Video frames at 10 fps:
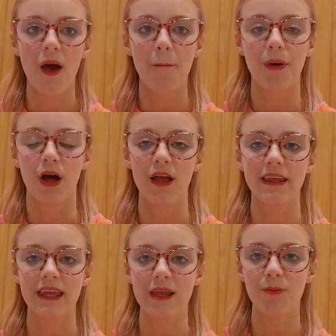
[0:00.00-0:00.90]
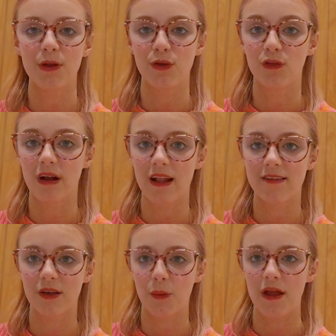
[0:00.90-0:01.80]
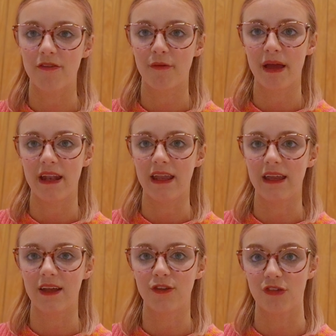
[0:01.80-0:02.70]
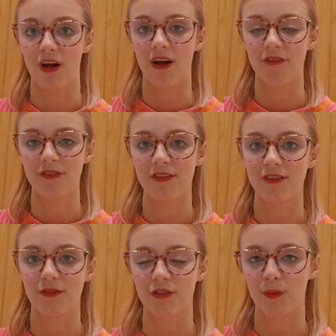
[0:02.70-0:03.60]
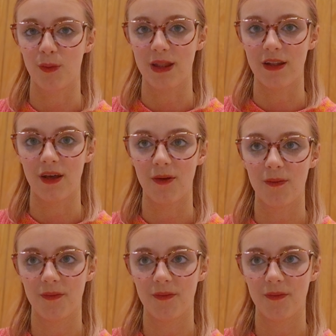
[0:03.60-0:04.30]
but keep your rats away from any drafts from a window.